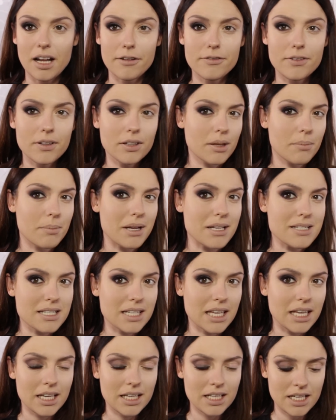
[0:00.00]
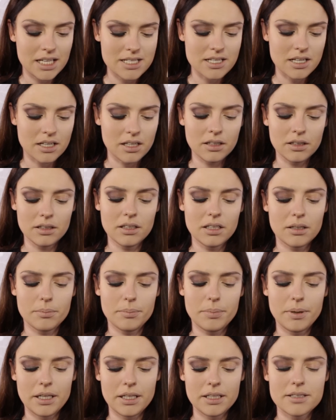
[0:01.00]
I feel that my skin is a little
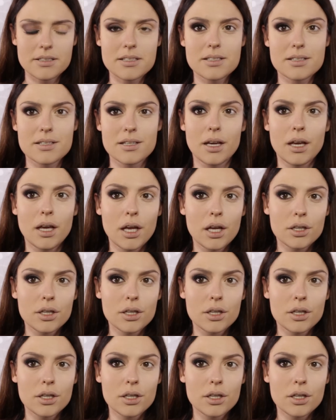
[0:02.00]
bit